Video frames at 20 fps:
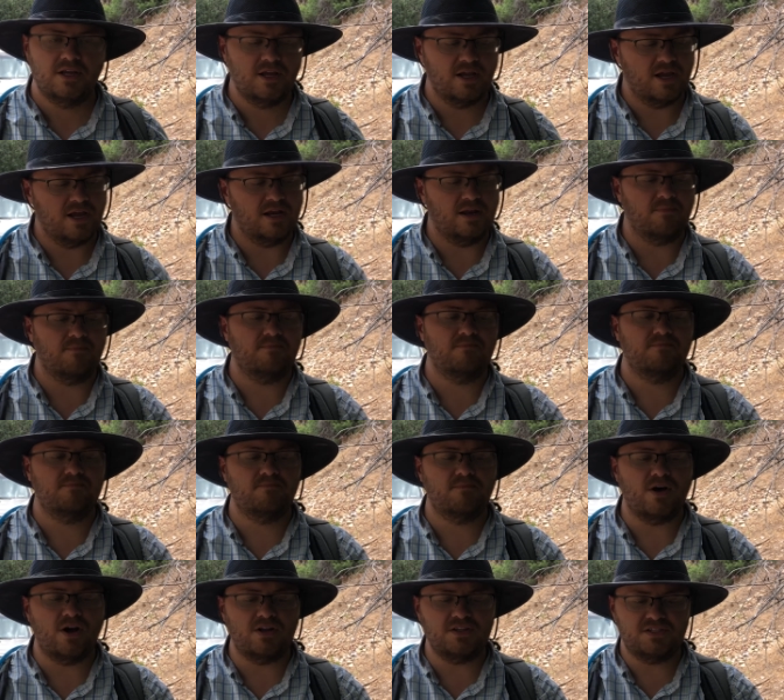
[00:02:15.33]
And it
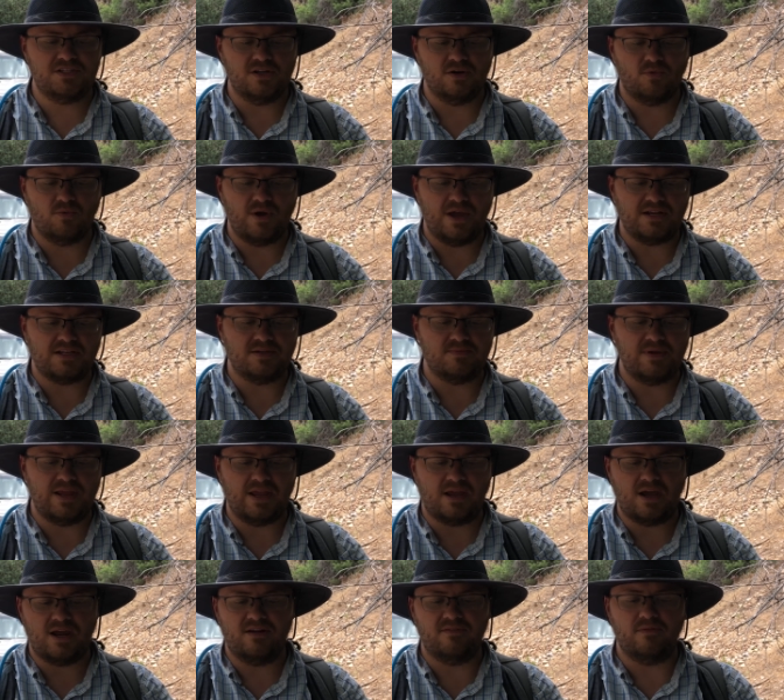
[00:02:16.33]
bonds in a way to make
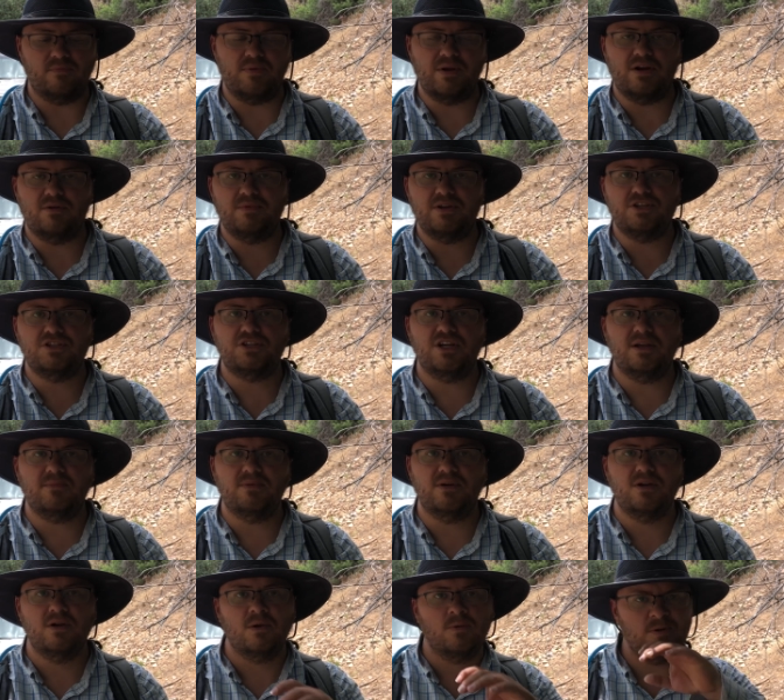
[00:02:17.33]
kind of a pyramid shape,
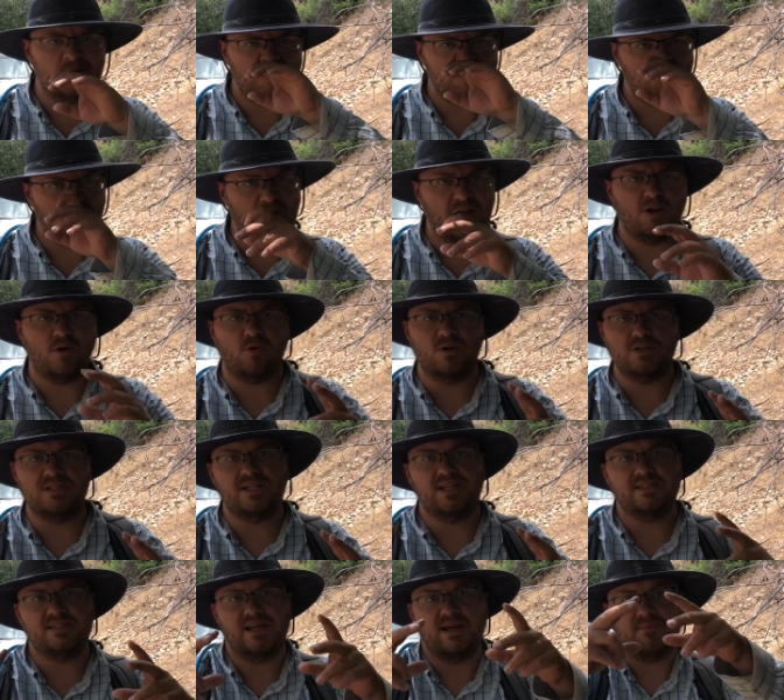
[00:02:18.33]
which is why quartz
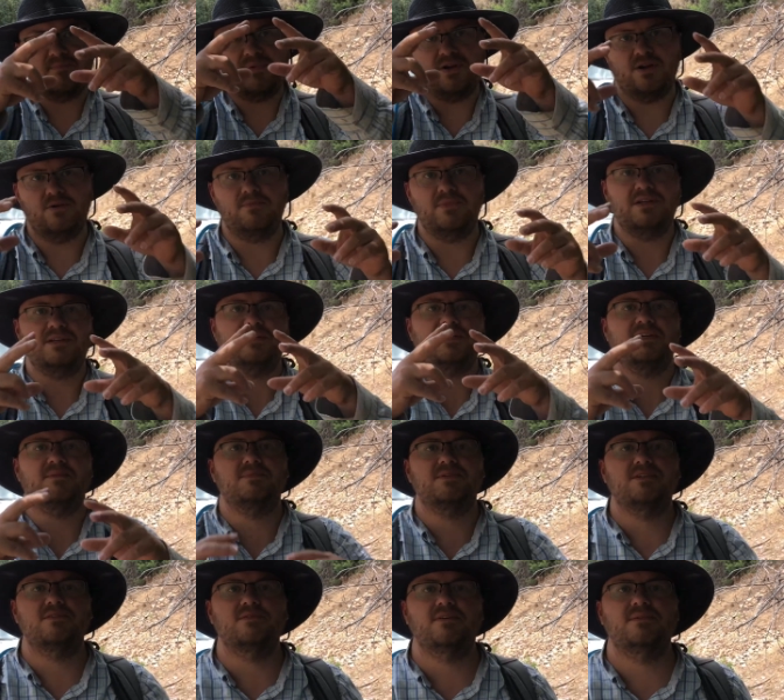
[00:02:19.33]
has that pyramid tip
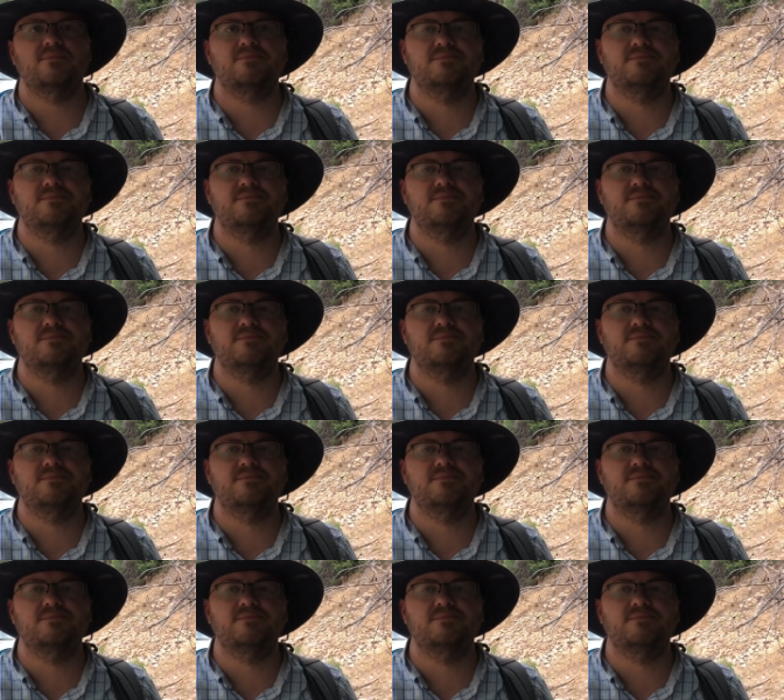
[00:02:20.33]
to it.